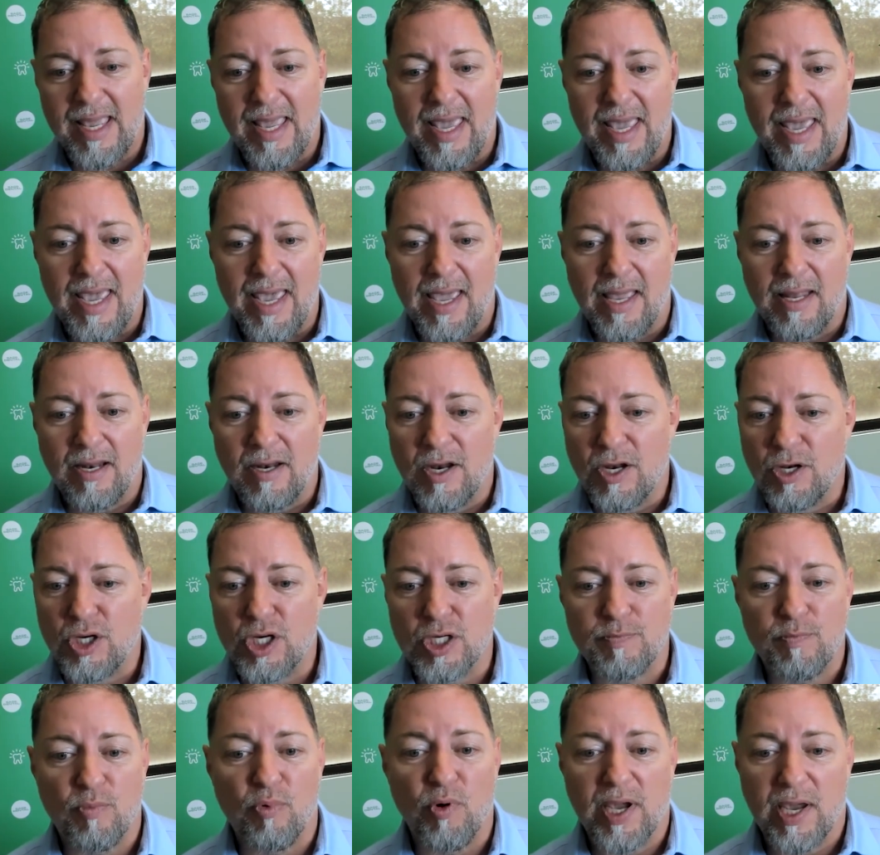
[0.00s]
and
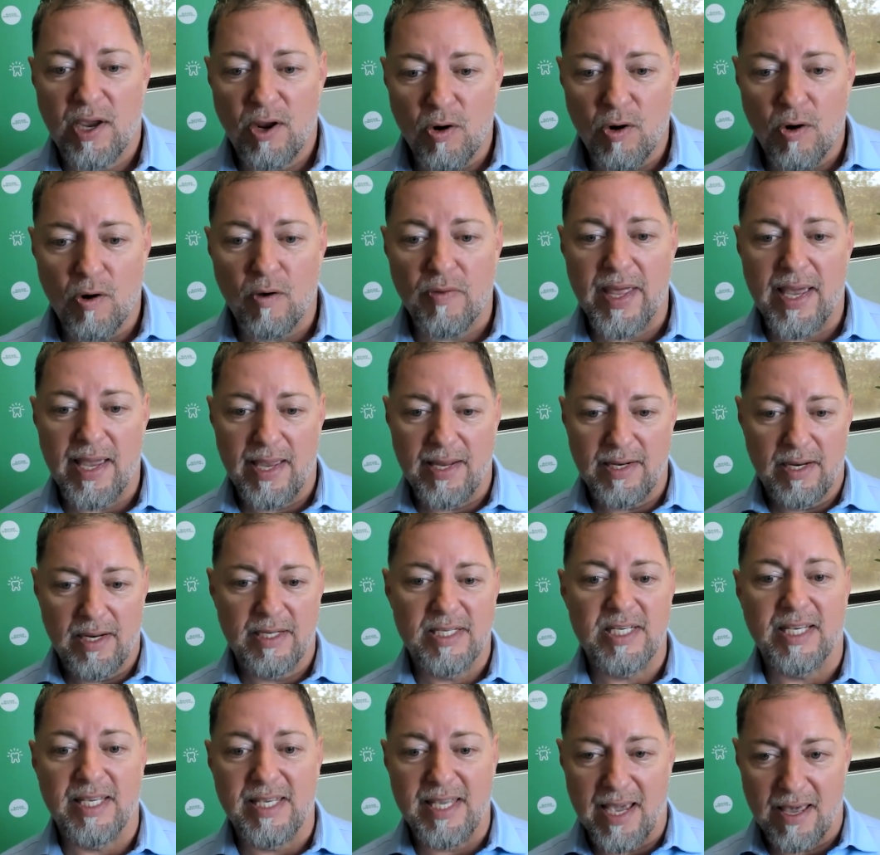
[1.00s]
just bringing all that
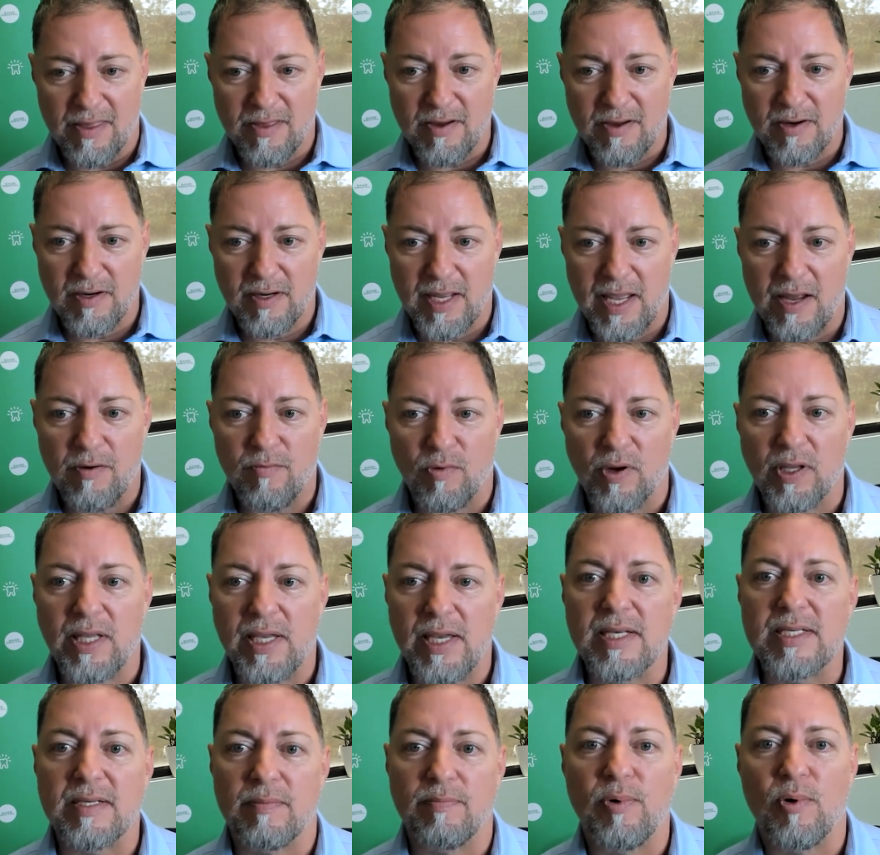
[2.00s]
together, it really
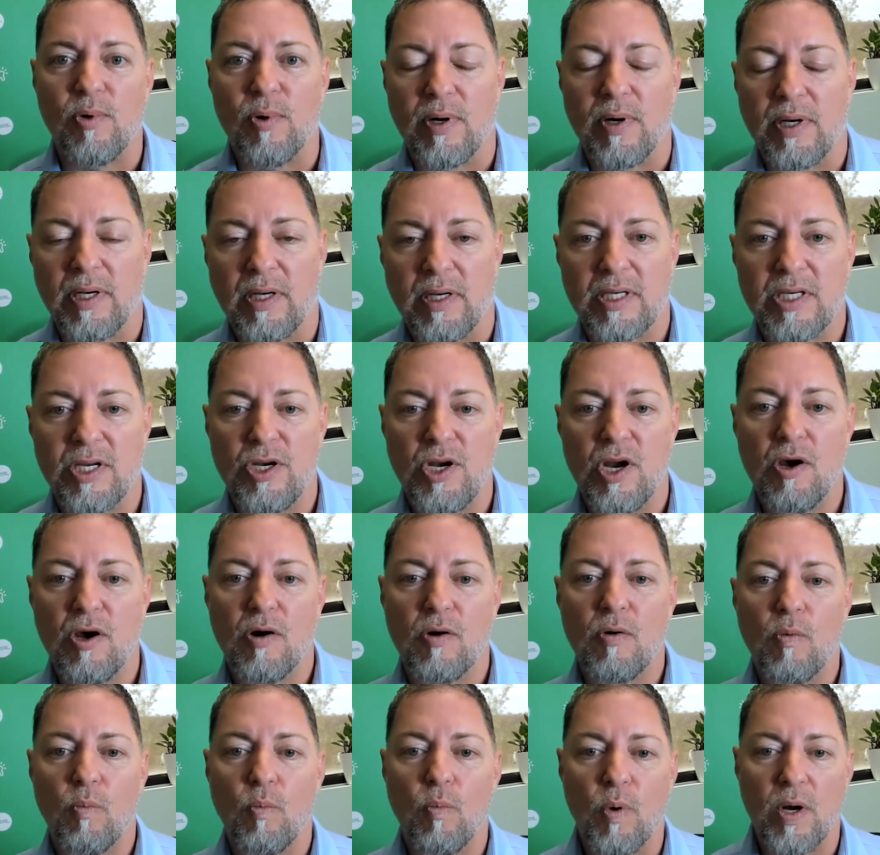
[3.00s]
is important to
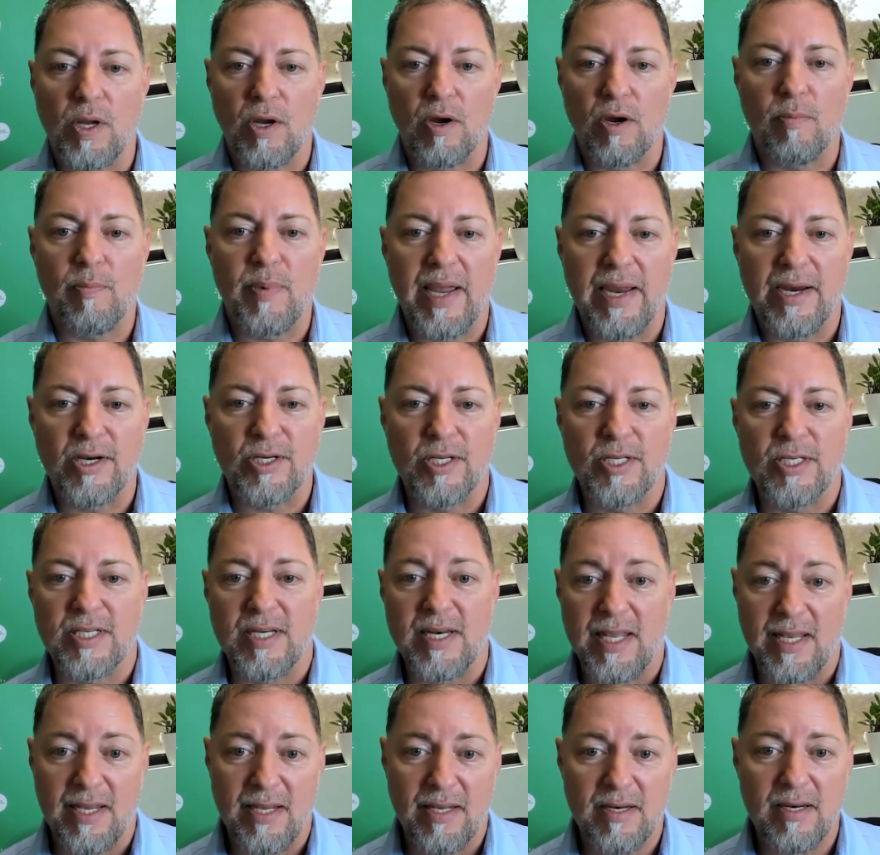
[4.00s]
know what your patients
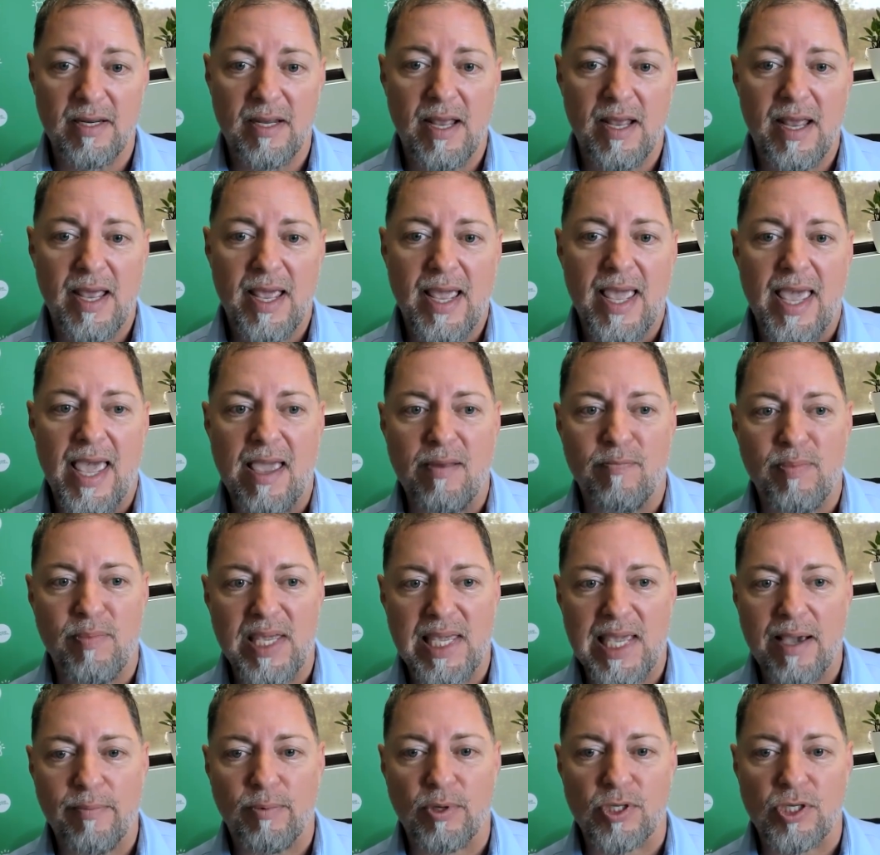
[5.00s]
need and
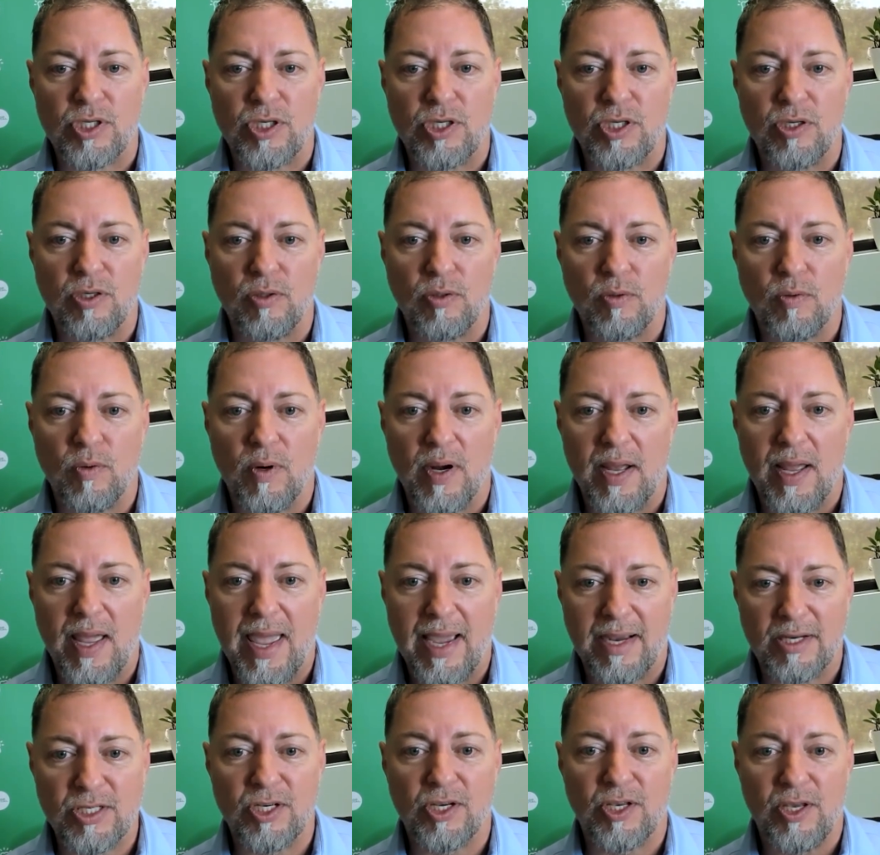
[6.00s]
being able to
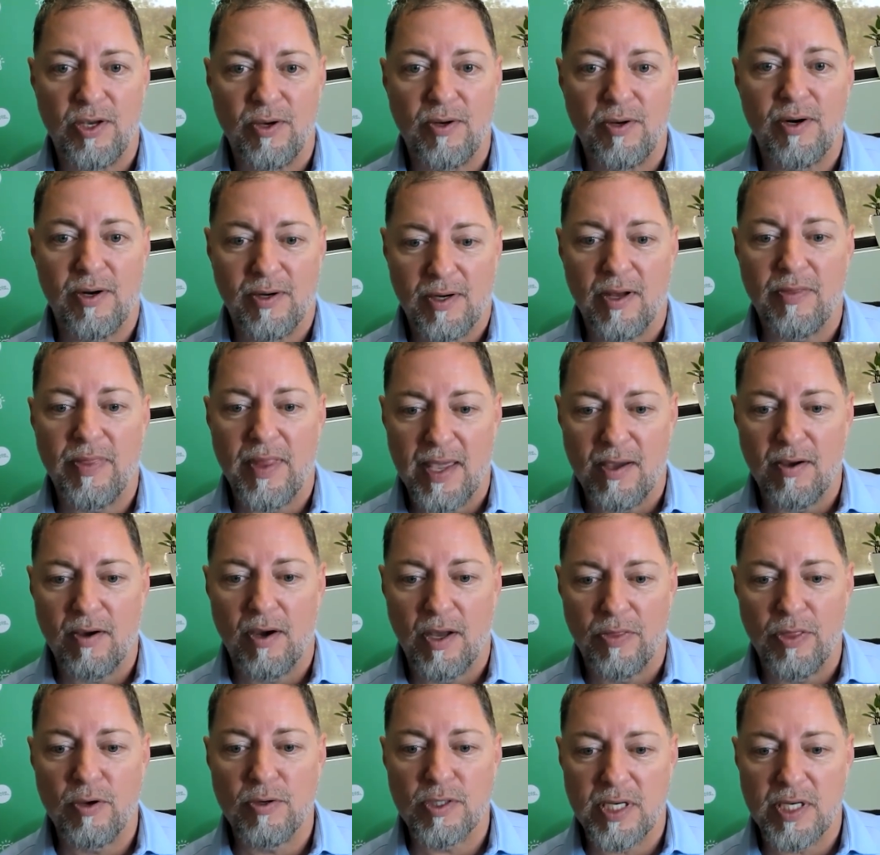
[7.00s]
execute on
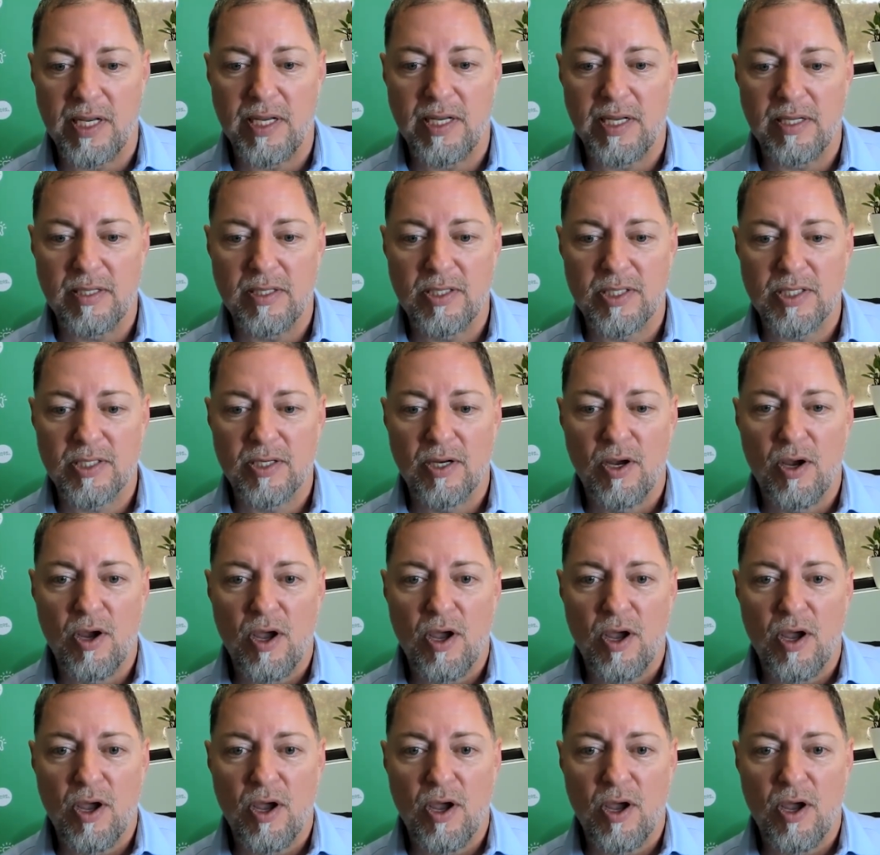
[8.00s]
those needs